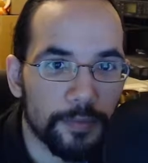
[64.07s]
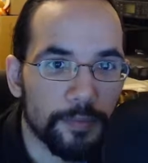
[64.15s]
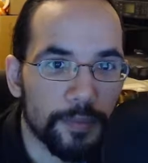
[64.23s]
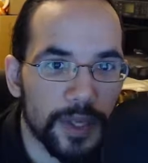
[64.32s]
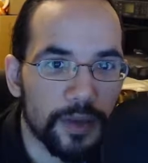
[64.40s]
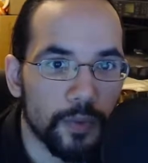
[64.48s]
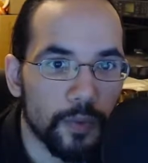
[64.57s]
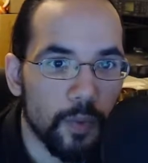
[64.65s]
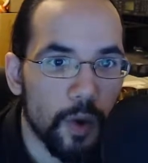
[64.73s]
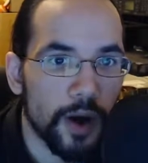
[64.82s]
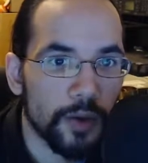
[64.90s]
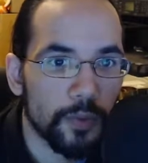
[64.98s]
be
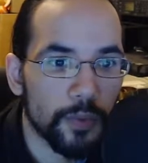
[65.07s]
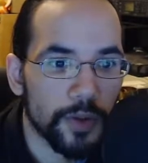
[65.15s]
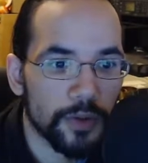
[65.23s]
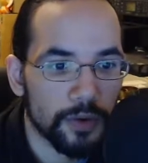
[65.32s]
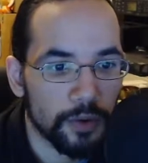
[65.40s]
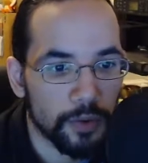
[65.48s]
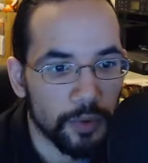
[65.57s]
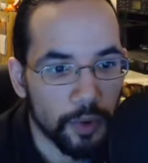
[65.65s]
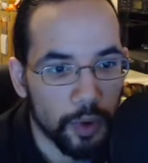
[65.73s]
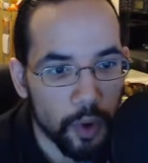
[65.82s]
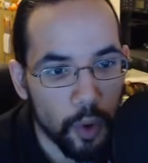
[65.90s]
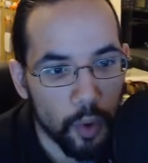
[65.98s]
one with your own
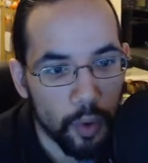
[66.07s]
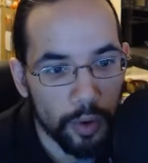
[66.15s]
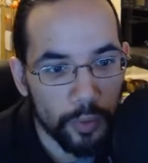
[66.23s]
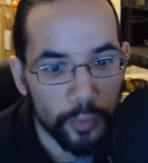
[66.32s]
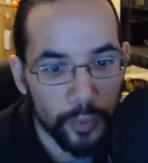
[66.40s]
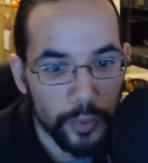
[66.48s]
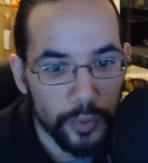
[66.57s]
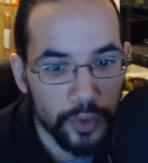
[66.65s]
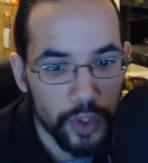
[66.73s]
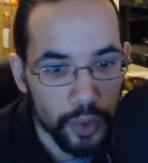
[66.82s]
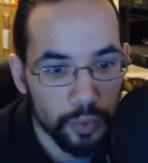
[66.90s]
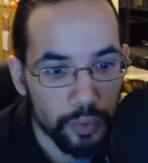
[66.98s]
core root
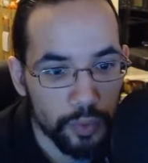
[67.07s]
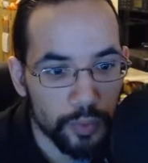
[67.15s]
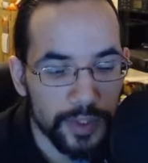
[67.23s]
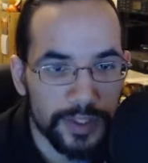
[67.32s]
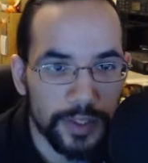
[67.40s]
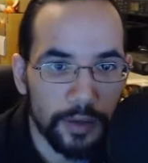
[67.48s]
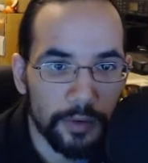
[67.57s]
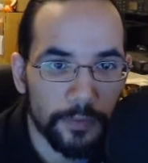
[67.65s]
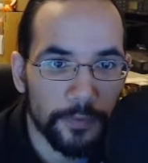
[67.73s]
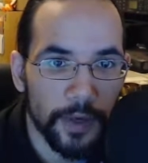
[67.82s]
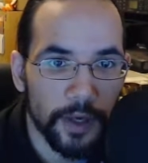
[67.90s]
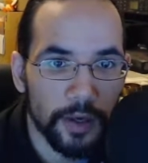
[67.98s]
true
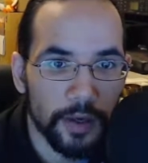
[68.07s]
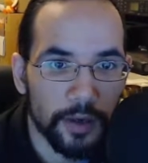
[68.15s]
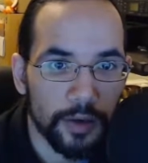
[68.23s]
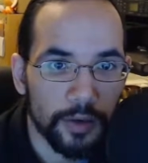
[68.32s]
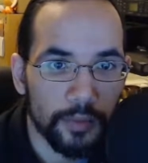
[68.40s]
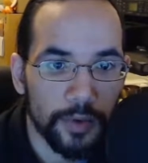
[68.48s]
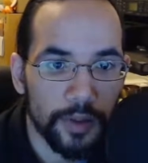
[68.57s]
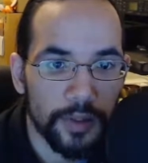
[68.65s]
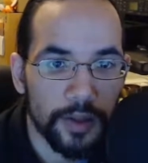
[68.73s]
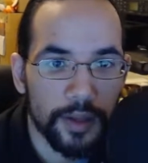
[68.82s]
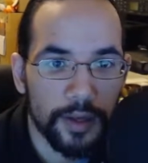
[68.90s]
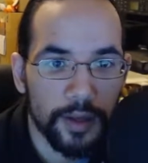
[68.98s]
self
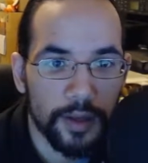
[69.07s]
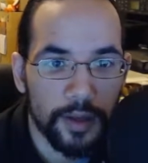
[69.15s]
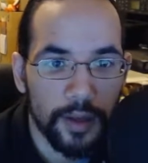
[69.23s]
within.